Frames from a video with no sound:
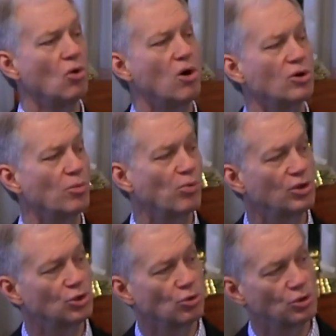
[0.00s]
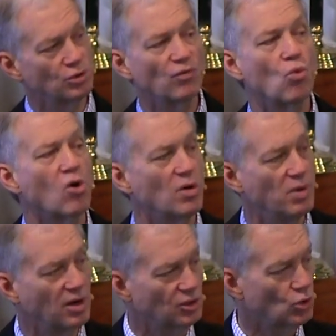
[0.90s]
longer prisoners of war
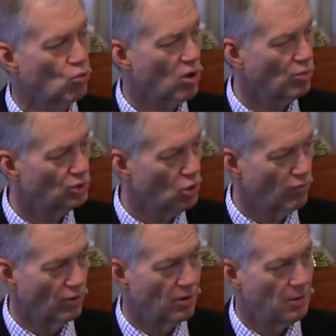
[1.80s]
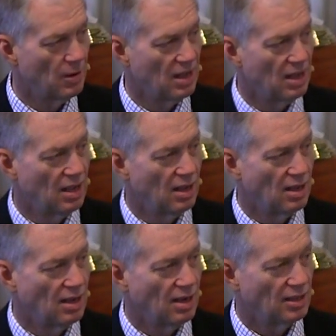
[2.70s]
because the war was over.
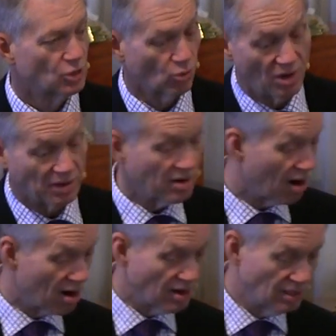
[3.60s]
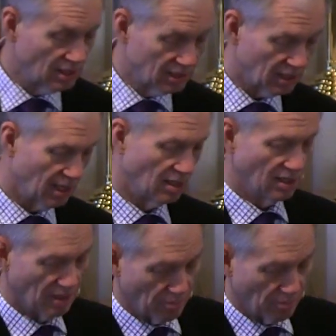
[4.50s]
So all the guards and the